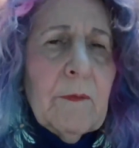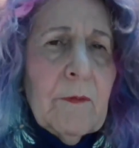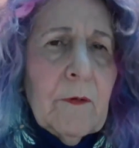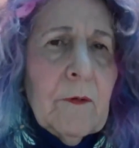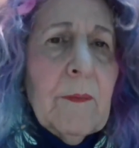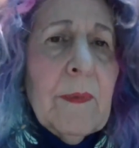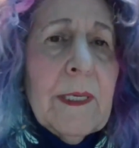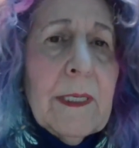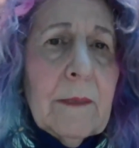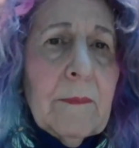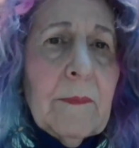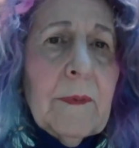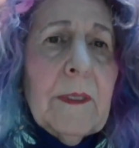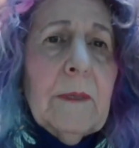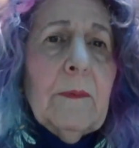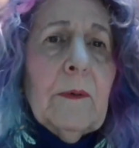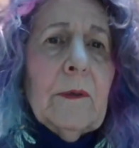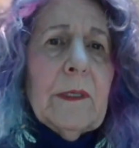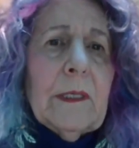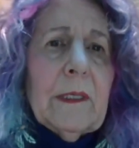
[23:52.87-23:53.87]
But for many
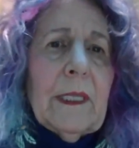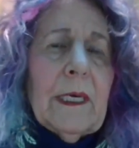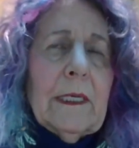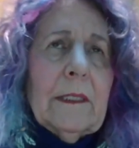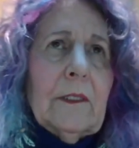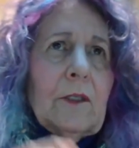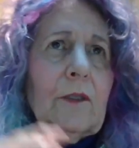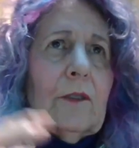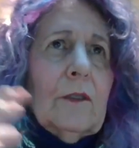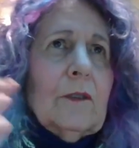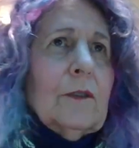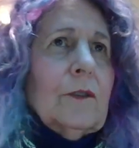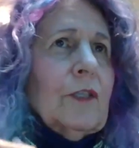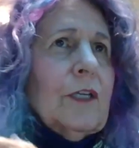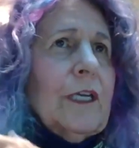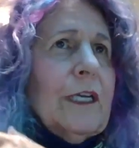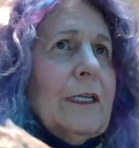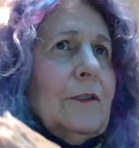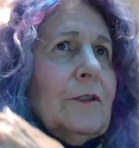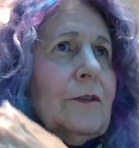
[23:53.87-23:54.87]
people, that
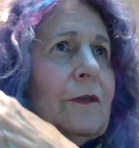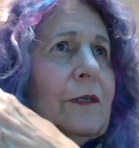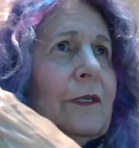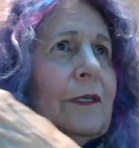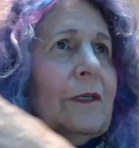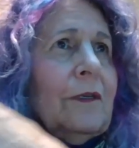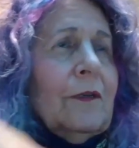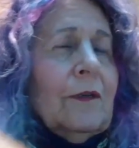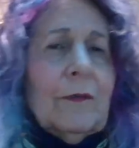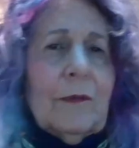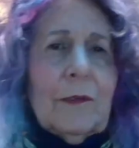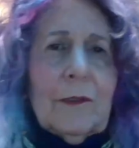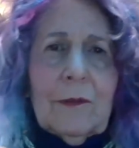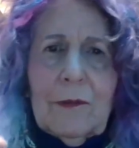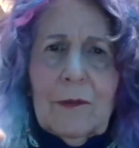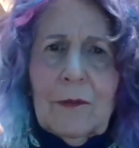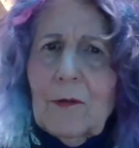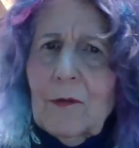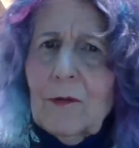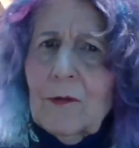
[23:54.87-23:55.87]
change of the year,
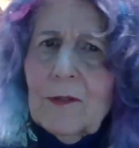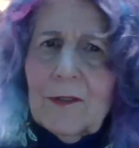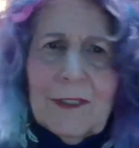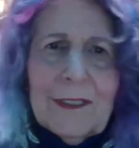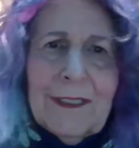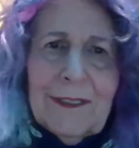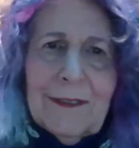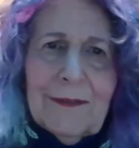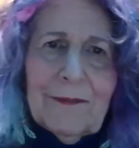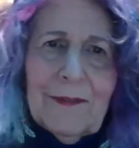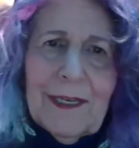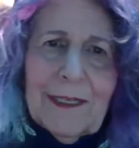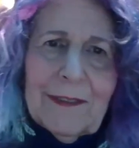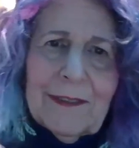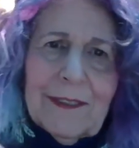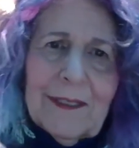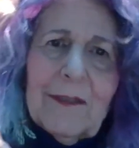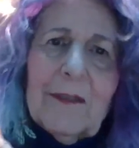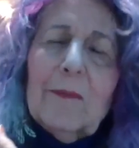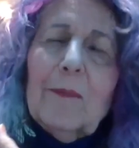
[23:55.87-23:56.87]
the New Year's Eve,
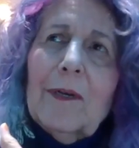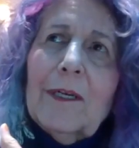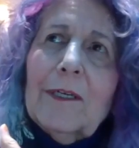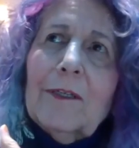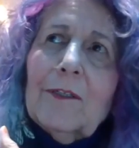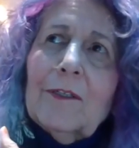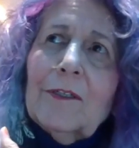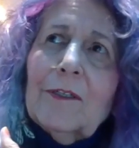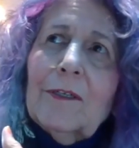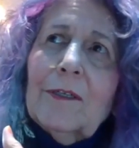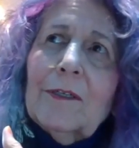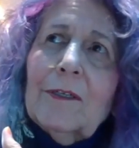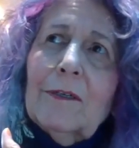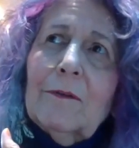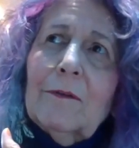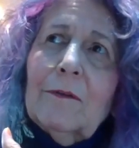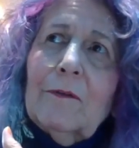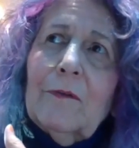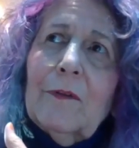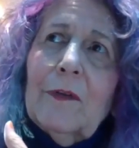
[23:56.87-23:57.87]
that celebration
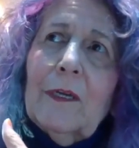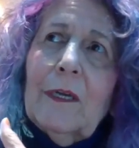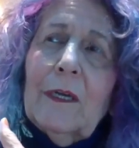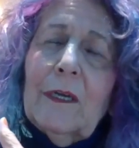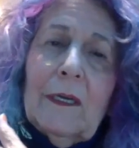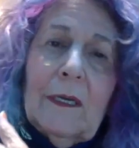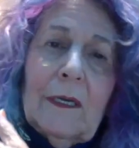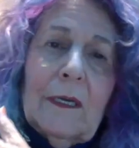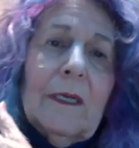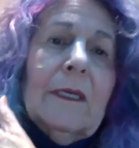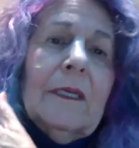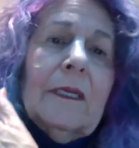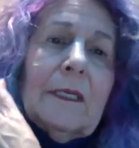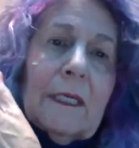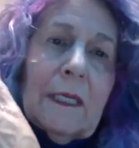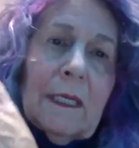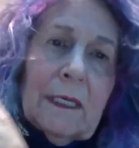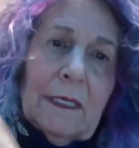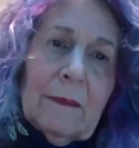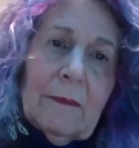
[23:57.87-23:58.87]
of
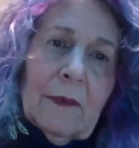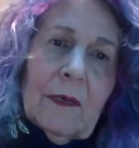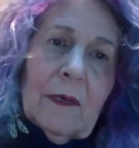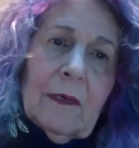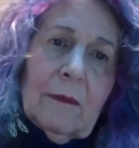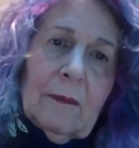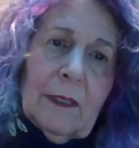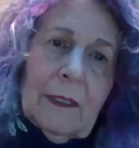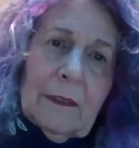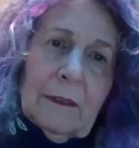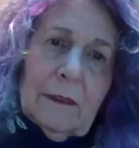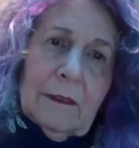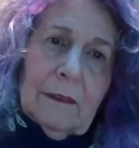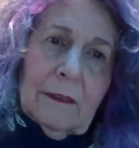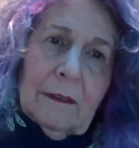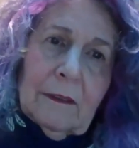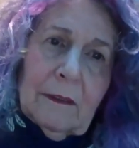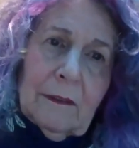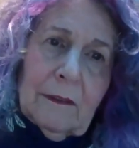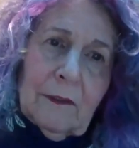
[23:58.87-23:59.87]
time
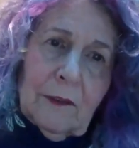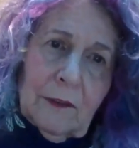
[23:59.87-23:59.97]
coming